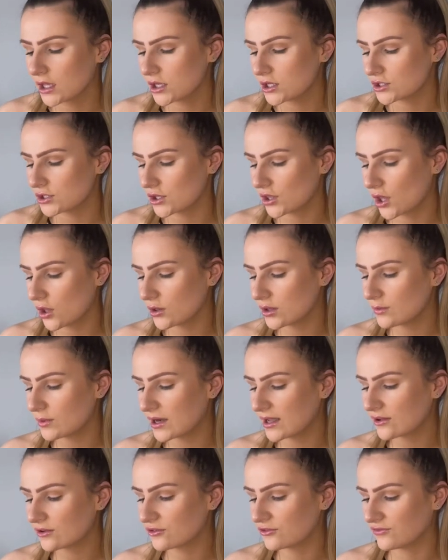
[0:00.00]
so the only one i
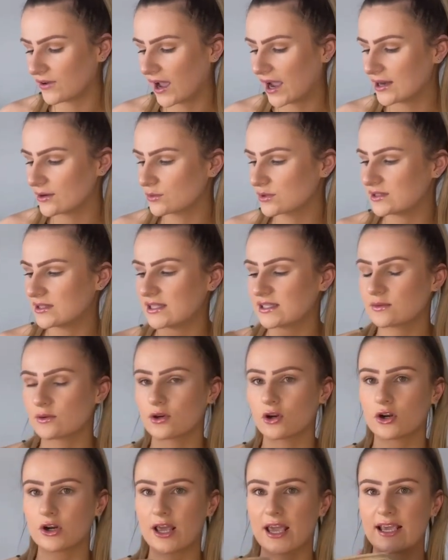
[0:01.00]
could find was this one
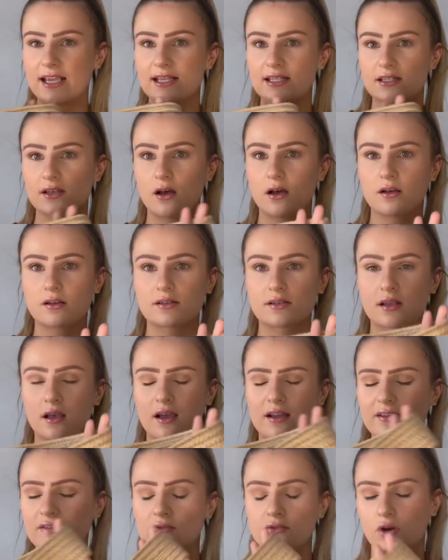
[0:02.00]
on asos
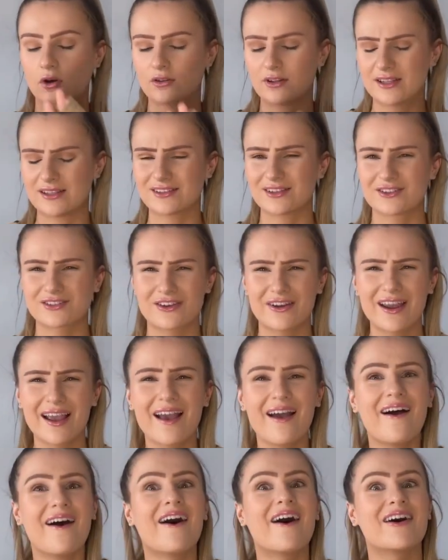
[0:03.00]
and not on asos sorry
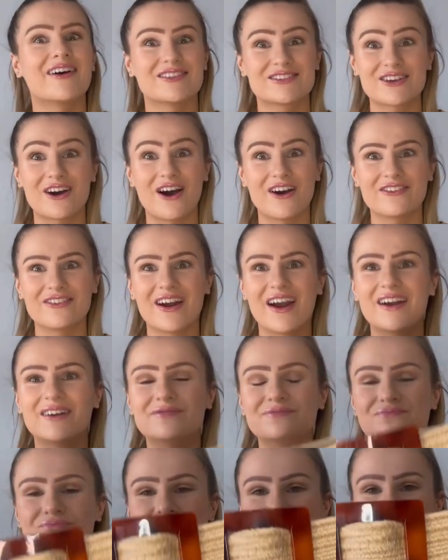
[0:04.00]
on zara
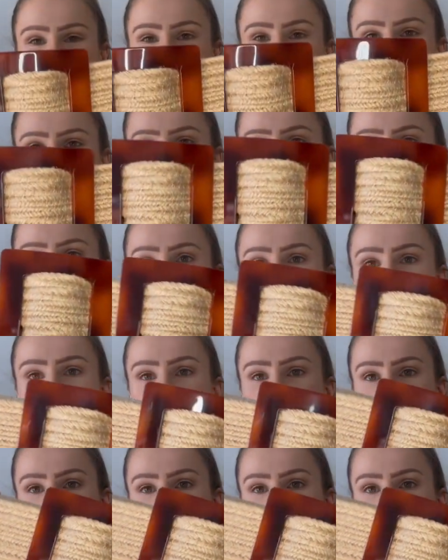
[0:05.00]
so